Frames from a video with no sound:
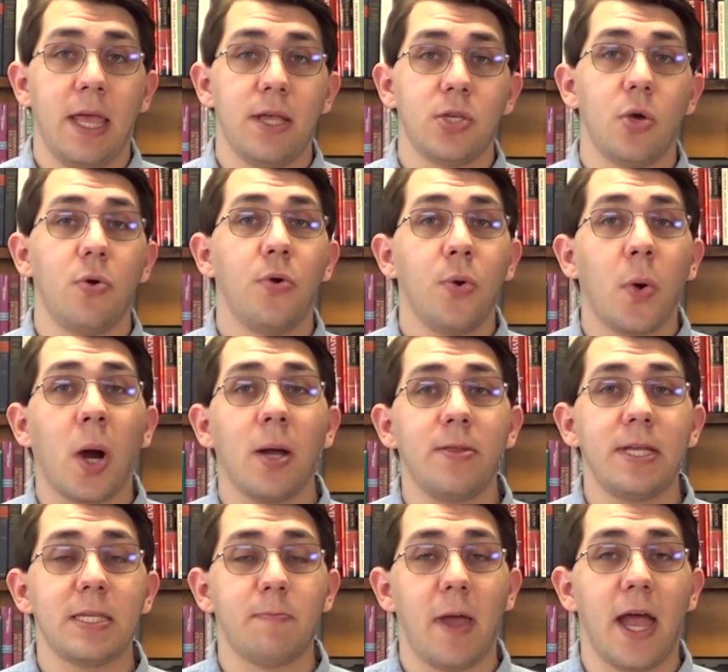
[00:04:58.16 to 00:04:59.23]
So who are
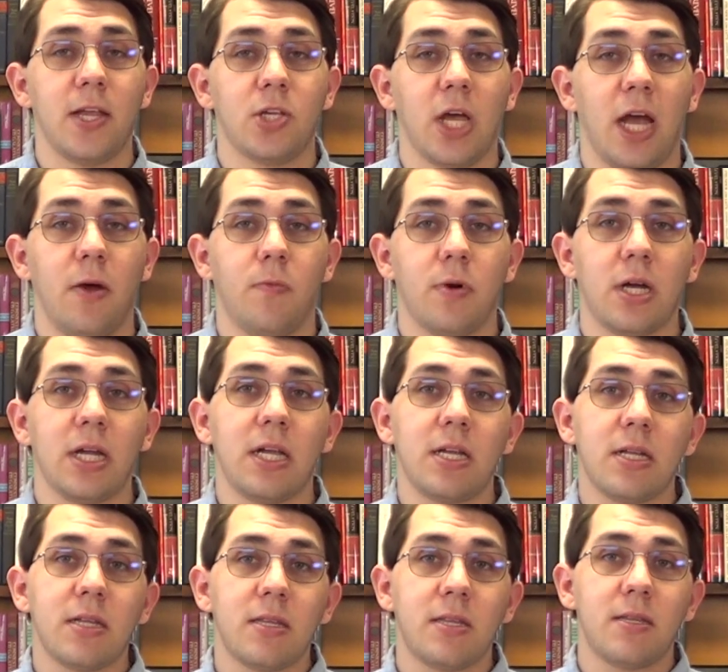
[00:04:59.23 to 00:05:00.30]
these Magi? We're
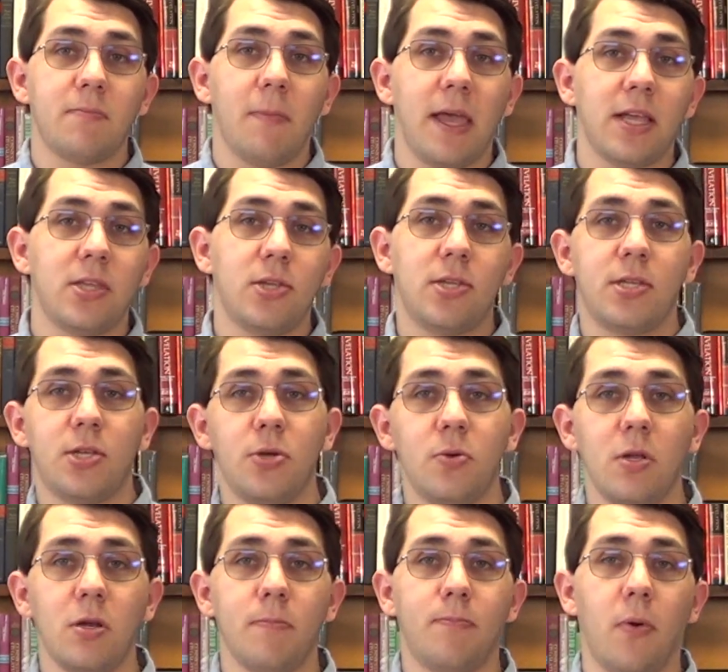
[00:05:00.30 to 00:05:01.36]
going to make 2
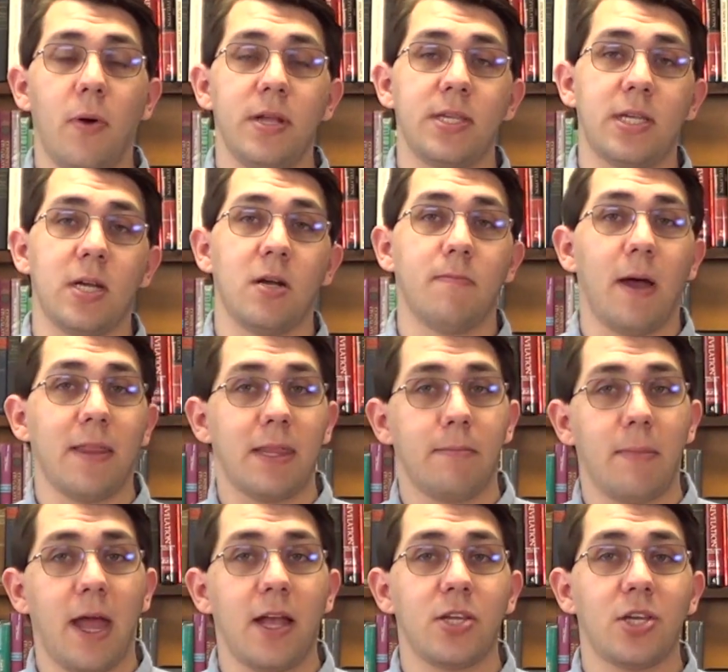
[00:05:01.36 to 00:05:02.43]
little points here about the
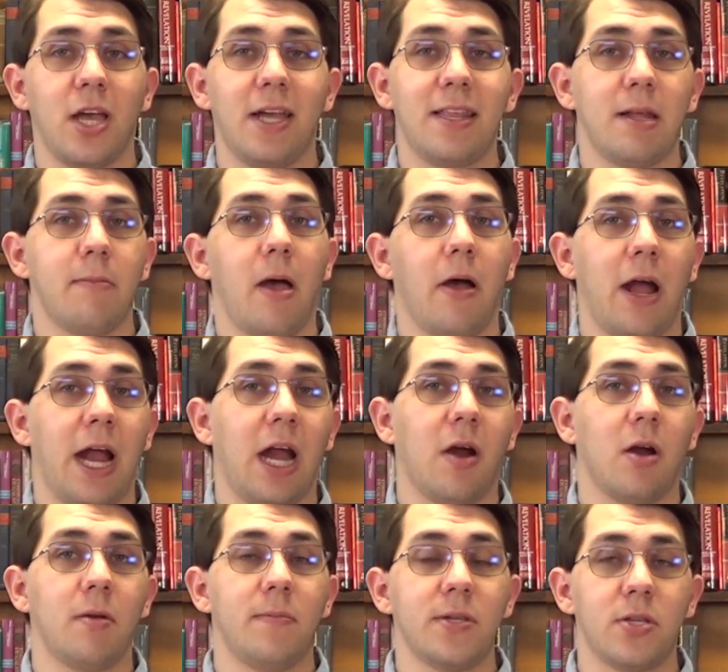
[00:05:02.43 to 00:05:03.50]
Magi and then about
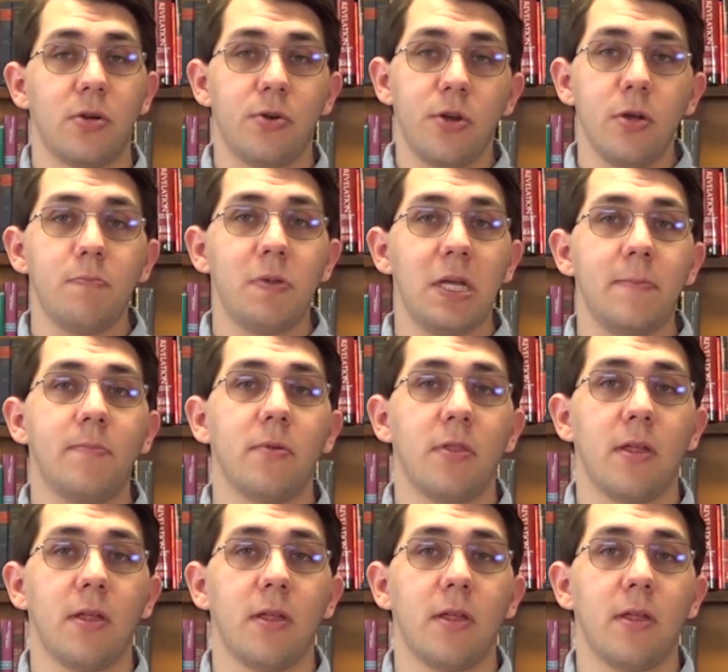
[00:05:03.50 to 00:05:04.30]
Herod, because they're new people